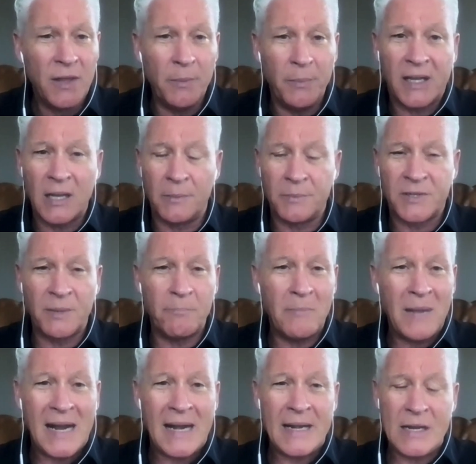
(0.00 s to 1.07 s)
that becomes a
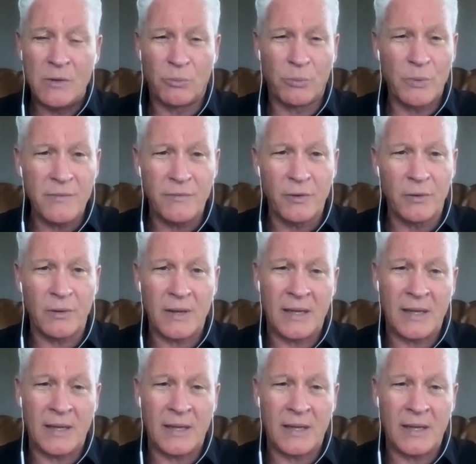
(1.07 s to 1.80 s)
mighty river.